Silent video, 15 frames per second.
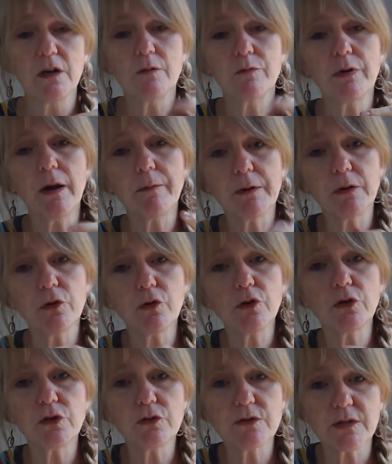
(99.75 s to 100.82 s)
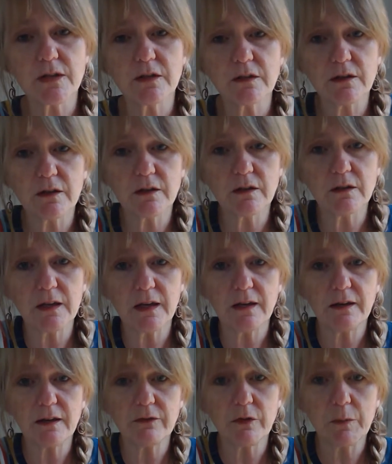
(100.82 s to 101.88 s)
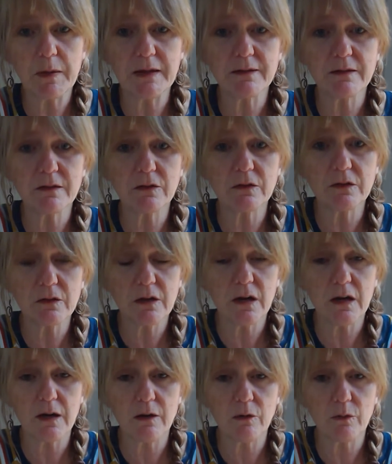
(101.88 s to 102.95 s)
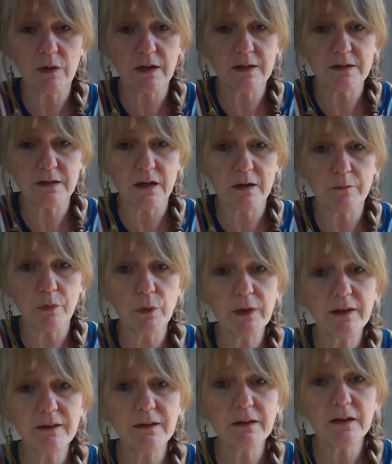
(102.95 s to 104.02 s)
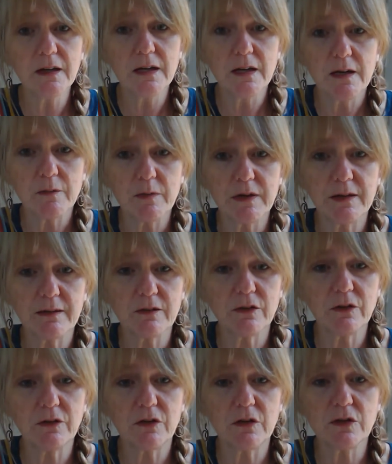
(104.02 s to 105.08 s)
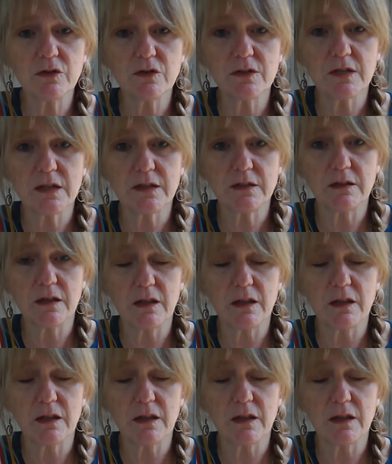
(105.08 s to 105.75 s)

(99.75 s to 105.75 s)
Probably you could use the dull end of a pencil when it's not pointed, but it's good to use the